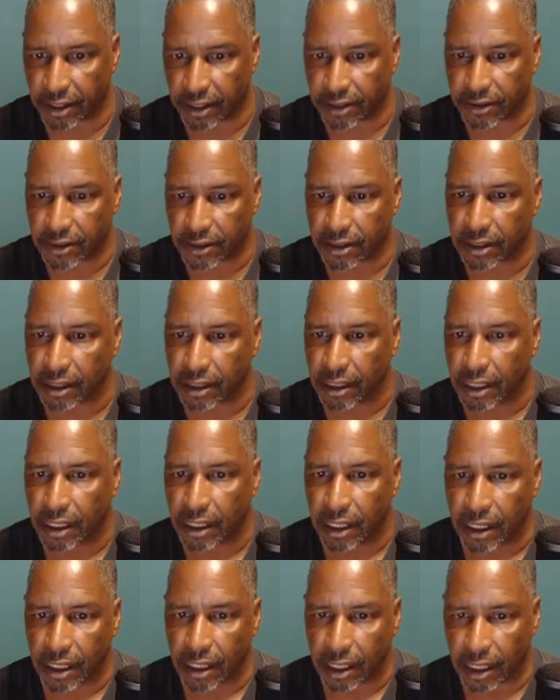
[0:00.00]
this
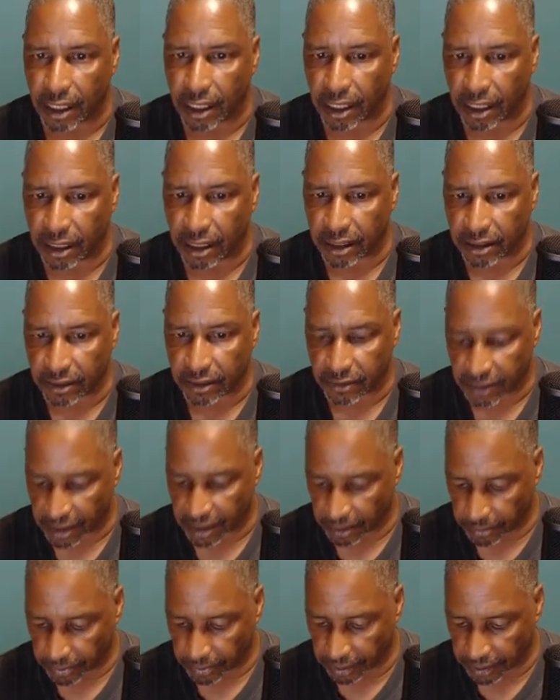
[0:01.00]

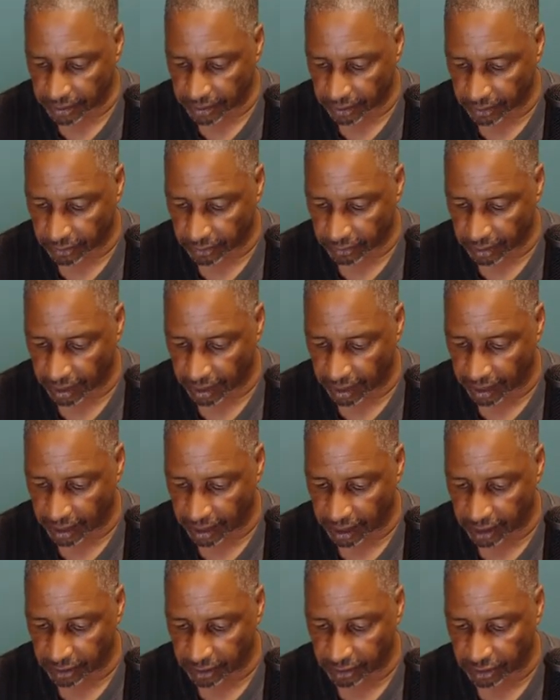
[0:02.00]
simply so,
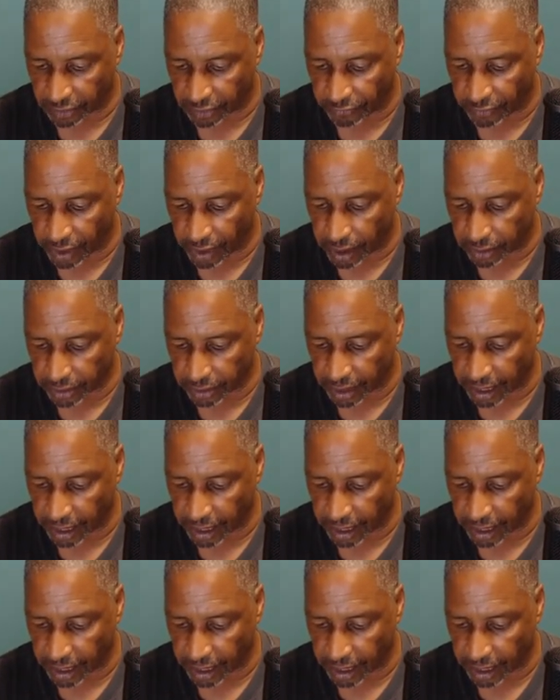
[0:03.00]
and the file